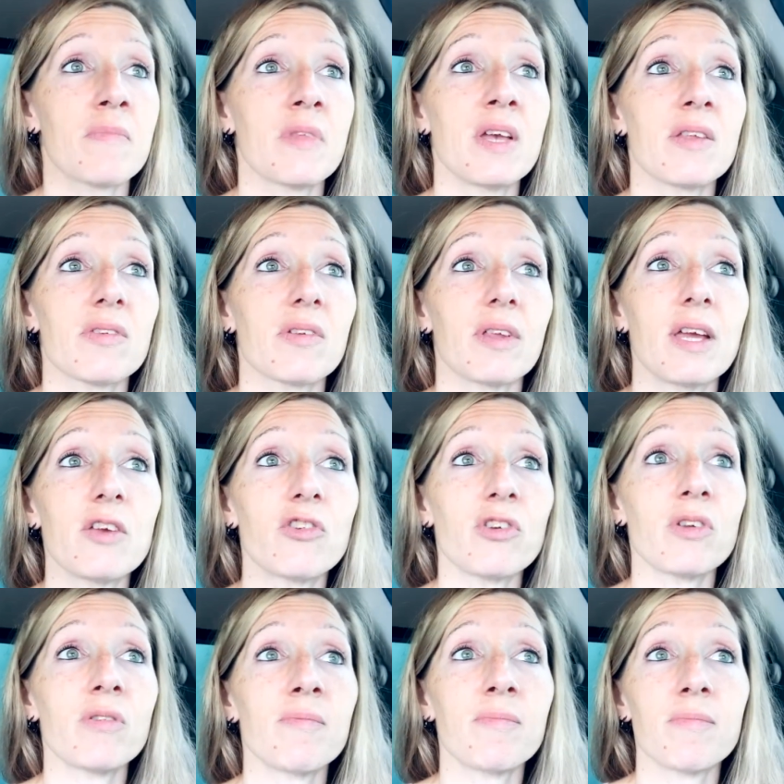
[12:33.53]
insulation,
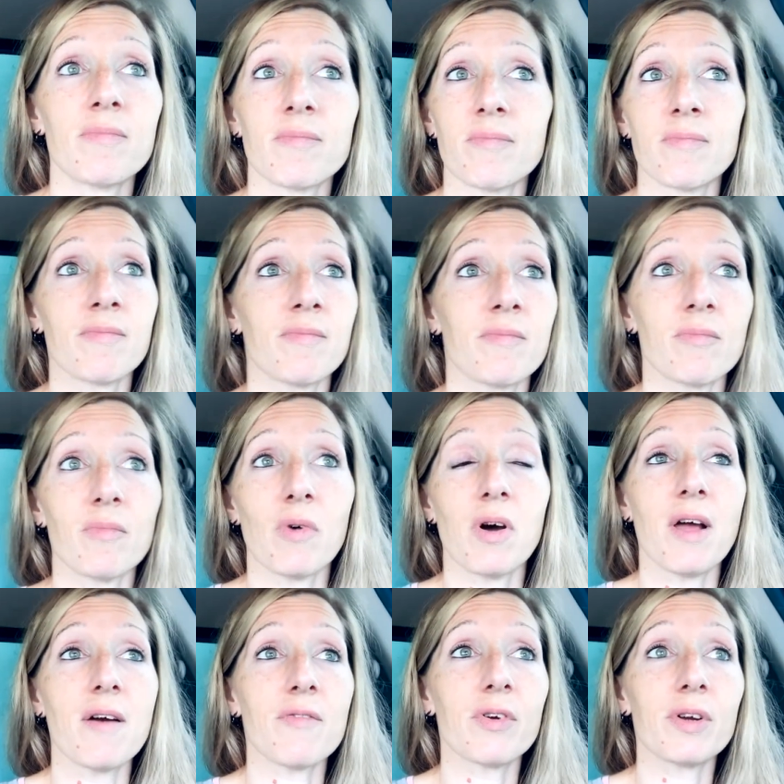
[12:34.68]

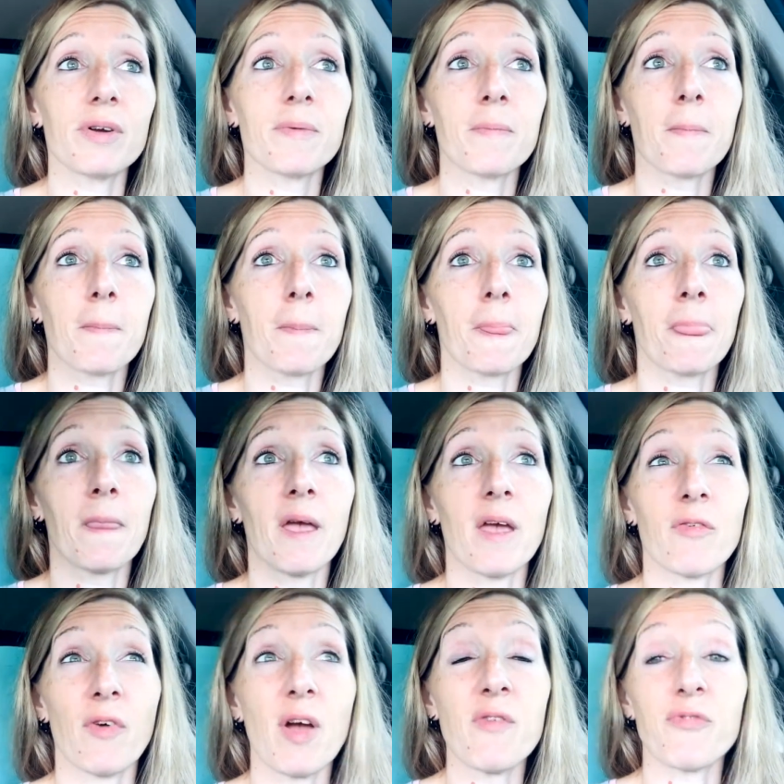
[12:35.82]
whatever,
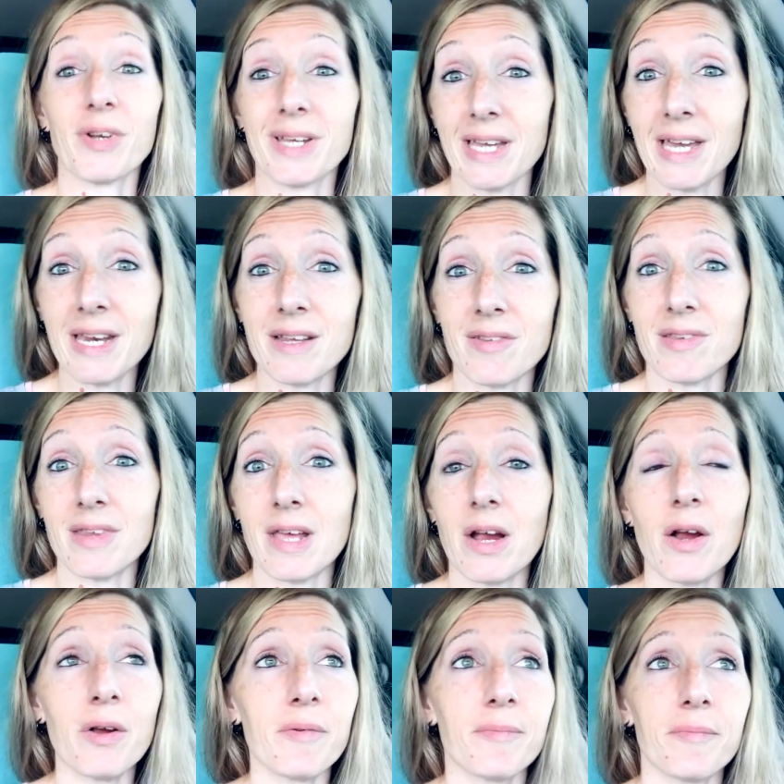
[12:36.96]
if I forget it's in
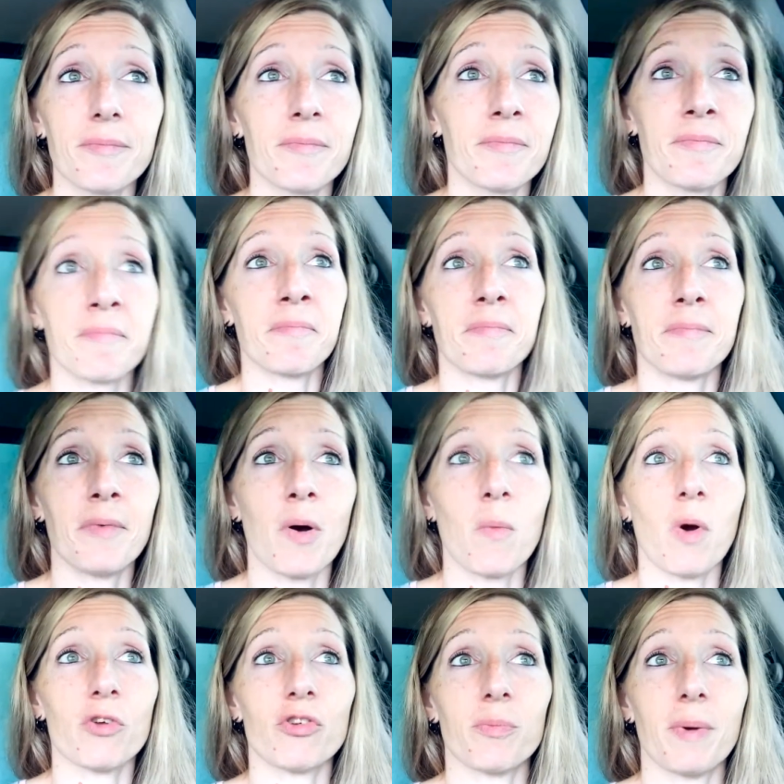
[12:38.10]
there, I'm not
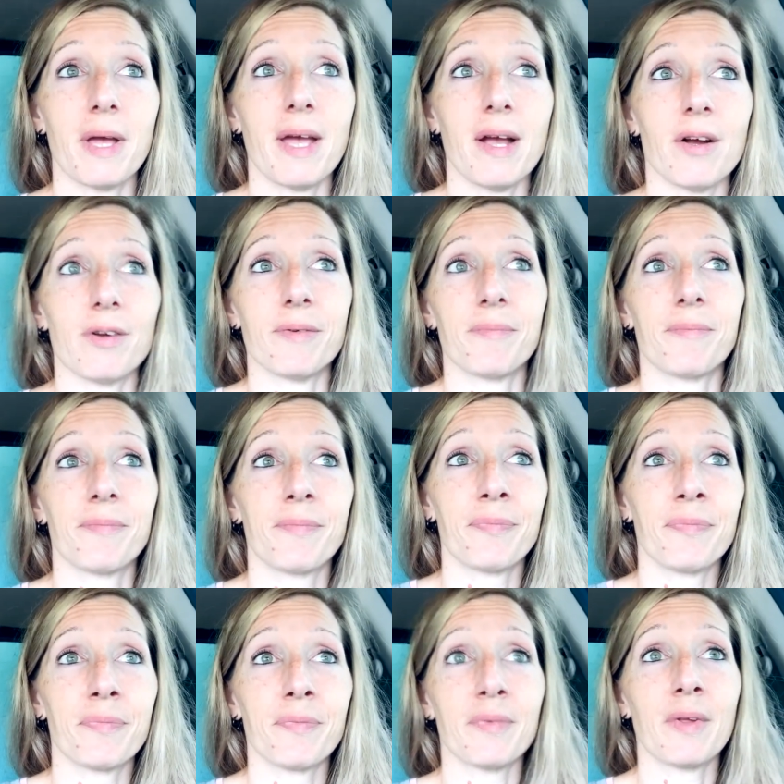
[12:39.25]
washing my hair.
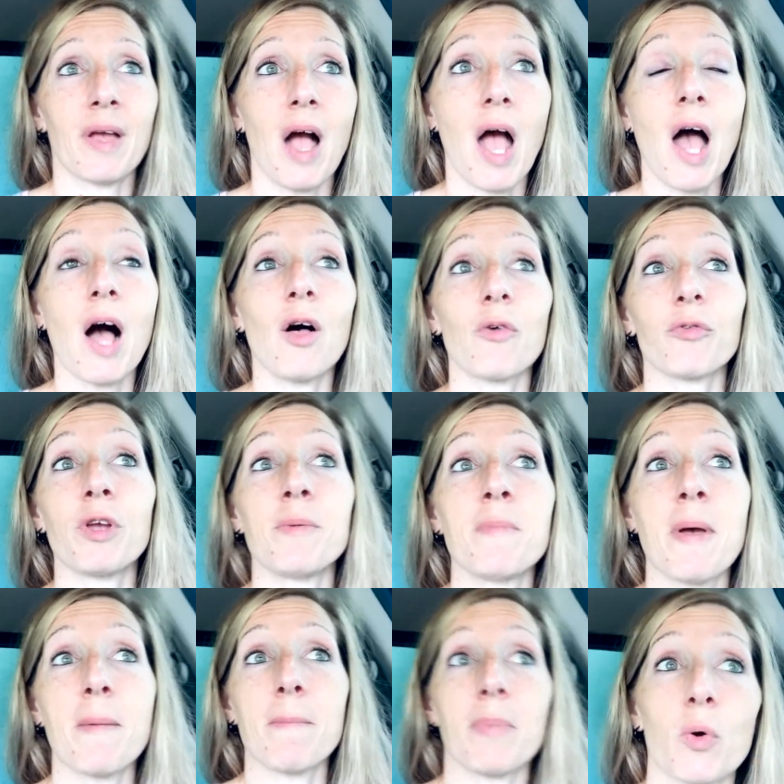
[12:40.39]
I'll
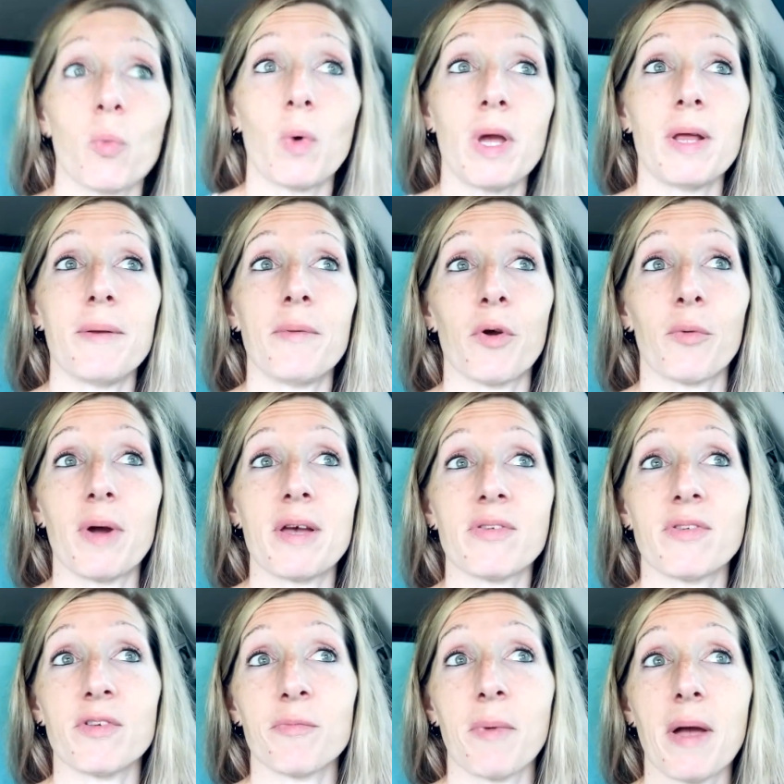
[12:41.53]
remember when the
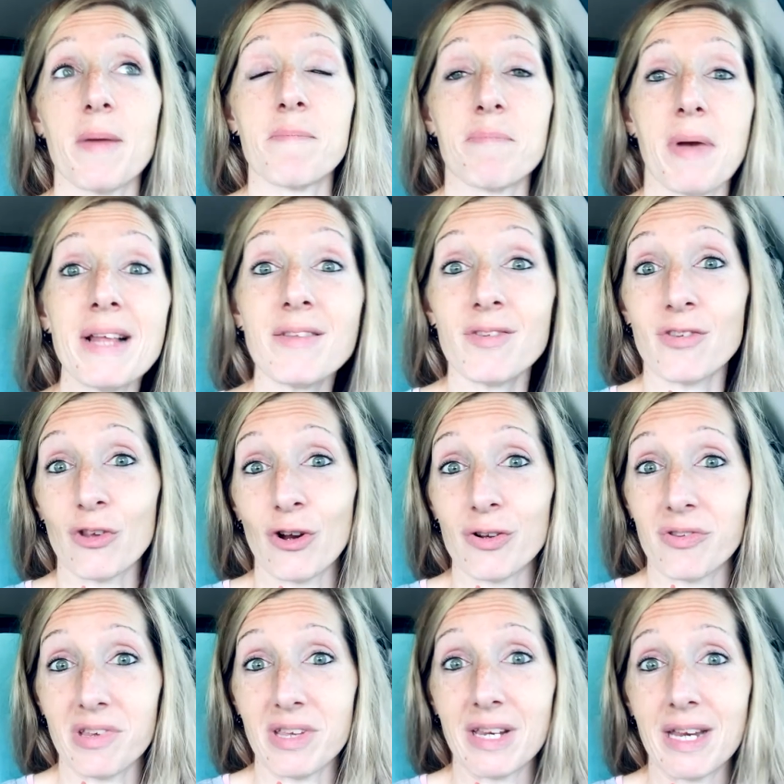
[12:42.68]
rest of my bed
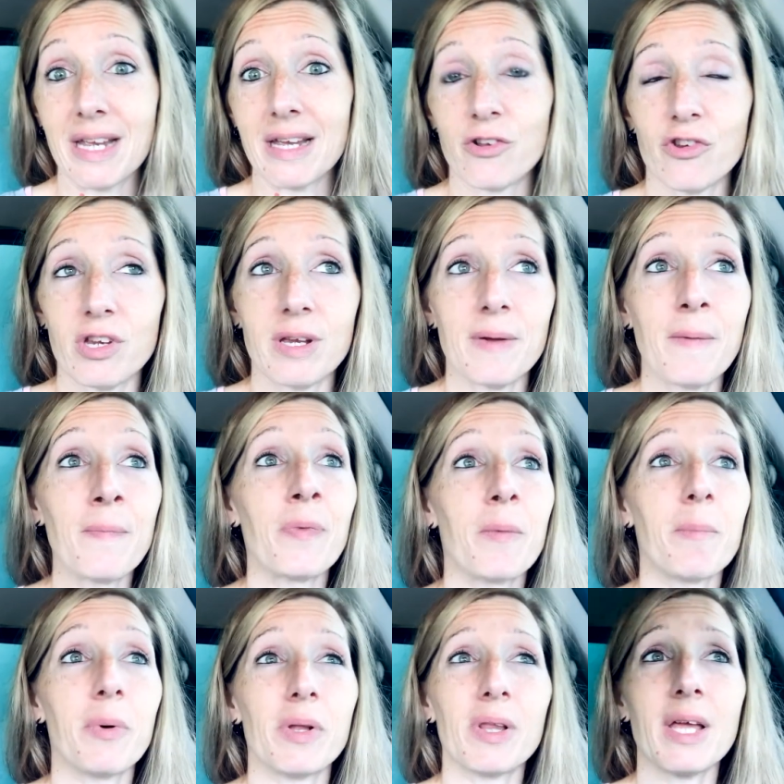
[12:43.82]
starts getting itchy.
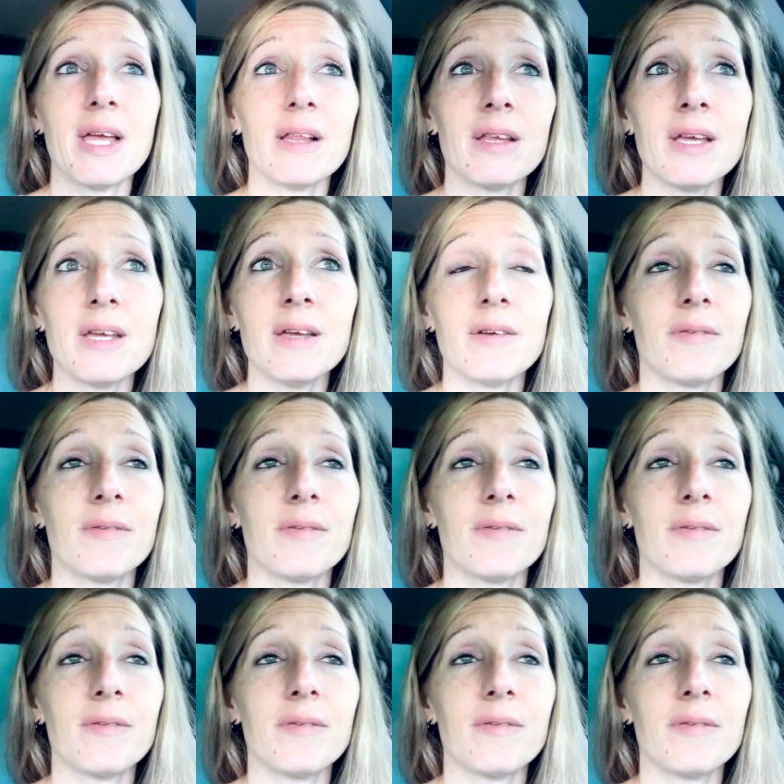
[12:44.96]
But lately,